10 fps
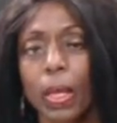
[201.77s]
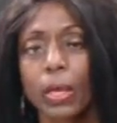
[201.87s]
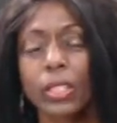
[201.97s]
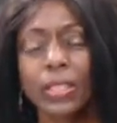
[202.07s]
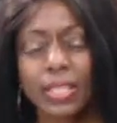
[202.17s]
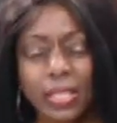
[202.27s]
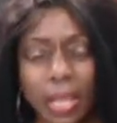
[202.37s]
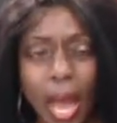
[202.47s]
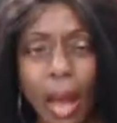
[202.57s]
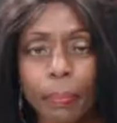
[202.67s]
to the
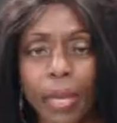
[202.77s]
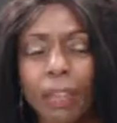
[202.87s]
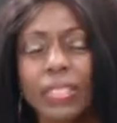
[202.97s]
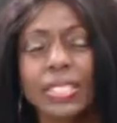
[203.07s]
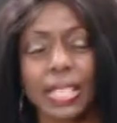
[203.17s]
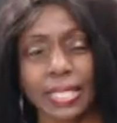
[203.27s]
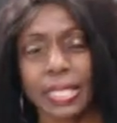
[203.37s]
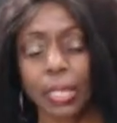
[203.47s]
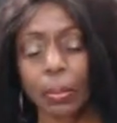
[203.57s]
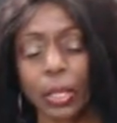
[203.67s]
top of the
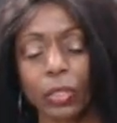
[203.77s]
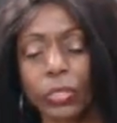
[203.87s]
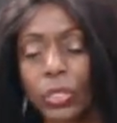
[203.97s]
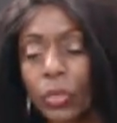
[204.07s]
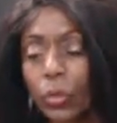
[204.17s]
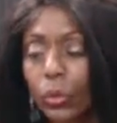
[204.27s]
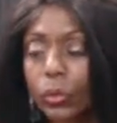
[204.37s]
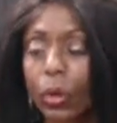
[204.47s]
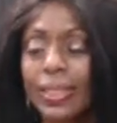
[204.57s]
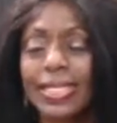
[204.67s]
destiny meter, so you'll
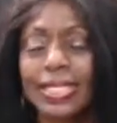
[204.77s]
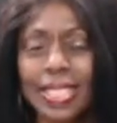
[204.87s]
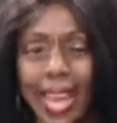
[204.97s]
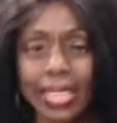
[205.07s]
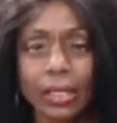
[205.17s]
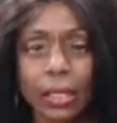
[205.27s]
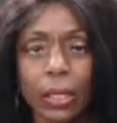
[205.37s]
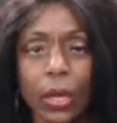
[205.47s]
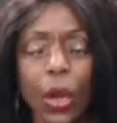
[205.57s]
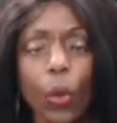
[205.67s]
know exactly
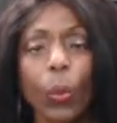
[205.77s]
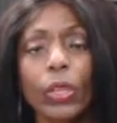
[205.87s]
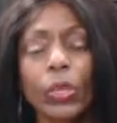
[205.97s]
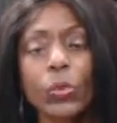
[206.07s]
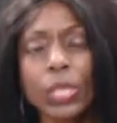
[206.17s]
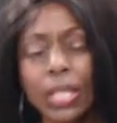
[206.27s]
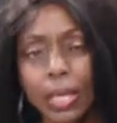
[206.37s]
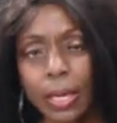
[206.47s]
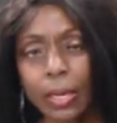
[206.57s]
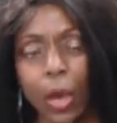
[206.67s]
what you
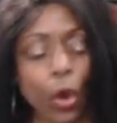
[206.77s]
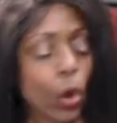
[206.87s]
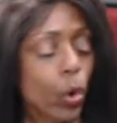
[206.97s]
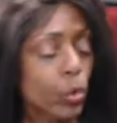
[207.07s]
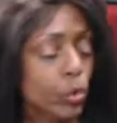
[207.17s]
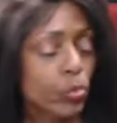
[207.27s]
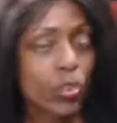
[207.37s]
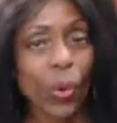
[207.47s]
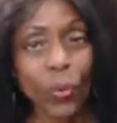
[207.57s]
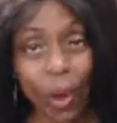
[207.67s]
need, who you
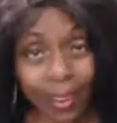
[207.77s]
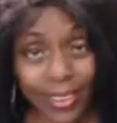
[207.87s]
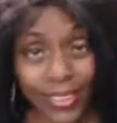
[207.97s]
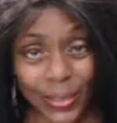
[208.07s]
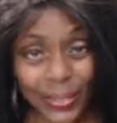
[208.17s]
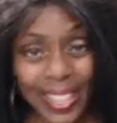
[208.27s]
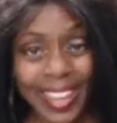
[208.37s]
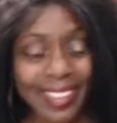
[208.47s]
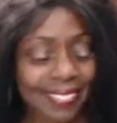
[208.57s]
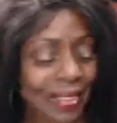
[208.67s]
don't want in your
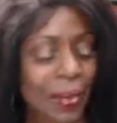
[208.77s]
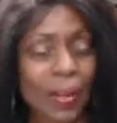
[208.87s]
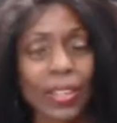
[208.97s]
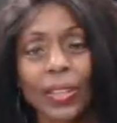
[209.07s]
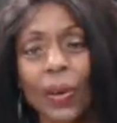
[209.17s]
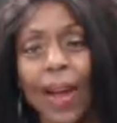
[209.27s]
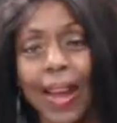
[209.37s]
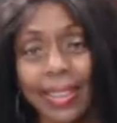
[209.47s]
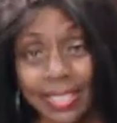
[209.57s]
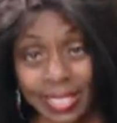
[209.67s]
life,
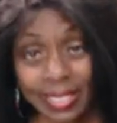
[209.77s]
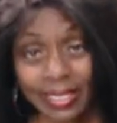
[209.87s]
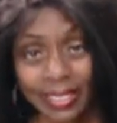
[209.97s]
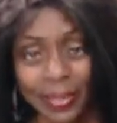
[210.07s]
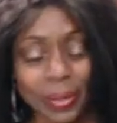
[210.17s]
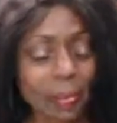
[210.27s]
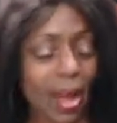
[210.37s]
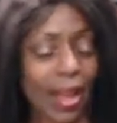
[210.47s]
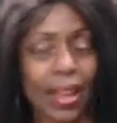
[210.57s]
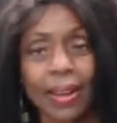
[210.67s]
how to declutter your
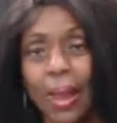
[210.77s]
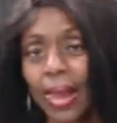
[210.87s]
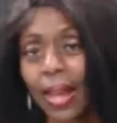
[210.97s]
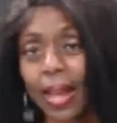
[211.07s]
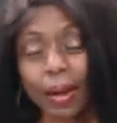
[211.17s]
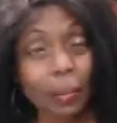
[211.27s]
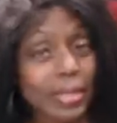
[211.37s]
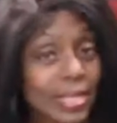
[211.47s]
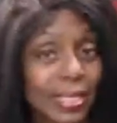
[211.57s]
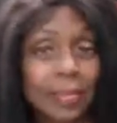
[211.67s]
mind, how
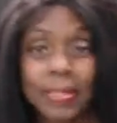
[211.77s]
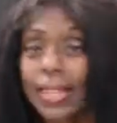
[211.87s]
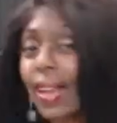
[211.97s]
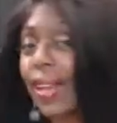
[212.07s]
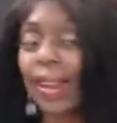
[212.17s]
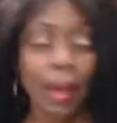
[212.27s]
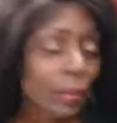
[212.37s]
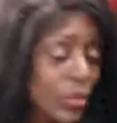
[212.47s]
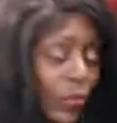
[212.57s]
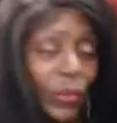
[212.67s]
much sleep to get, how
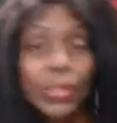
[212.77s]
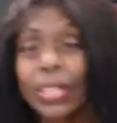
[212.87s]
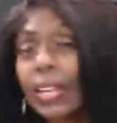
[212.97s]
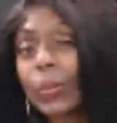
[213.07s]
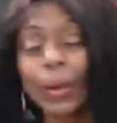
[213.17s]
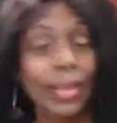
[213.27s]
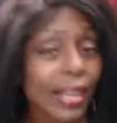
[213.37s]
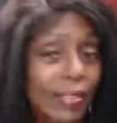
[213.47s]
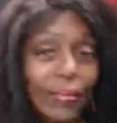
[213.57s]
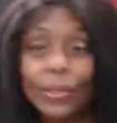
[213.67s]
much food to eat, what
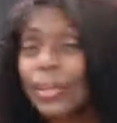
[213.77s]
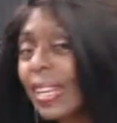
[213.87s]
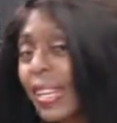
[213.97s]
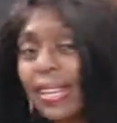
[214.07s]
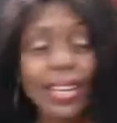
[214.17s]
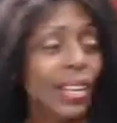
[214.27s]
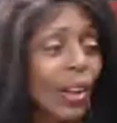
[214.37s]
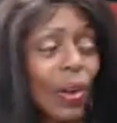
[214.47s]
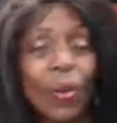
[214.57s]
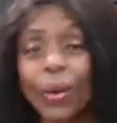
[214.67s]
kind of food to eat,
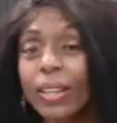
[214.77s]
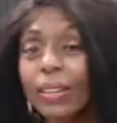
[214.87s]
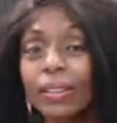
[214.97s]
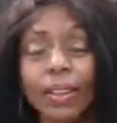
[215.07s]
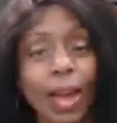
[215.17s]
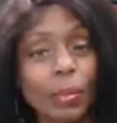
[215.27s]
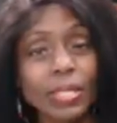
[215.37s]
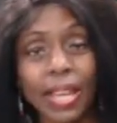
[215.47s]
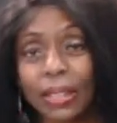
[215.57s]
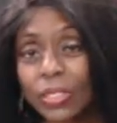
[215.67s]
and how
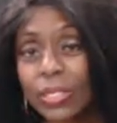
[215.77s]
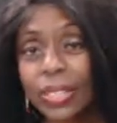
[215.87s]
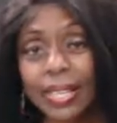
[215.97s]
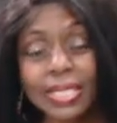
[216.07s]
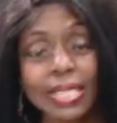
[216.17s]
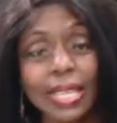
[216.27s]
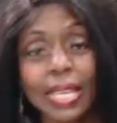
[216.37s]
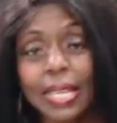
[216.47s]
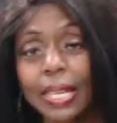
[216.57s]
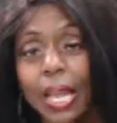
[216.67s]
much exercise to
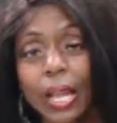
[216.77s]
get,